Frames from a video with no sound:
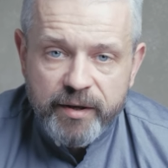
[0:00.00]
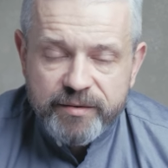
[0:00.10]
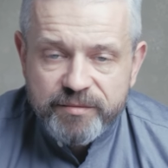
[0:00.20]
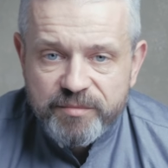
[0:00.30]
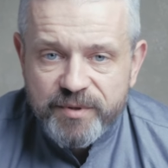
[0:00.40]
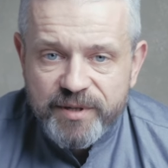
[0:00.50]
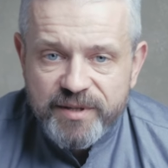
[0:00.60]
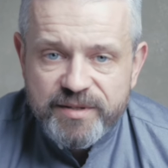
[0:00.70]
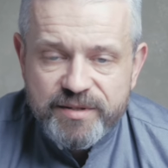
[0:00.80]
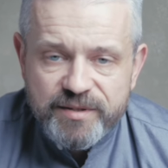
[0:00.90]
And
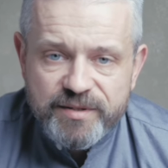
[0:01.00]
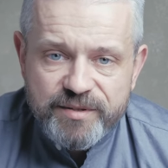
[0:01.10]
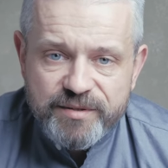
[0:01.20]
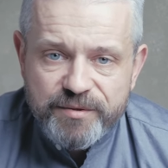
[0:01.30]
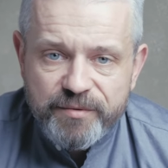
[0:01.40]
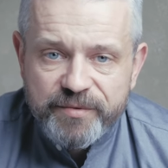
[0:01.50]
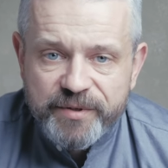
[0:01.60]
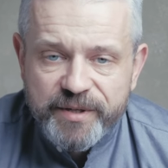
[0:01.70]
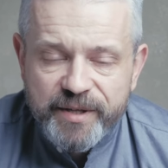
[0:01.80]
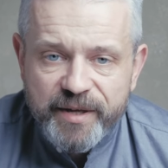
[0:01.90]
it's
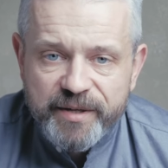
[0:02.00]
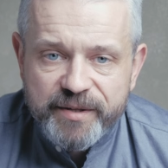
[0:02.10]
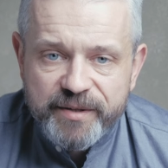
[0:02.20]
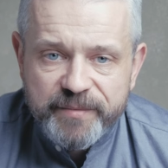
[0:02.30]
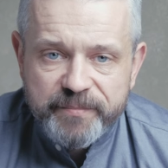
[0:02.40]
something like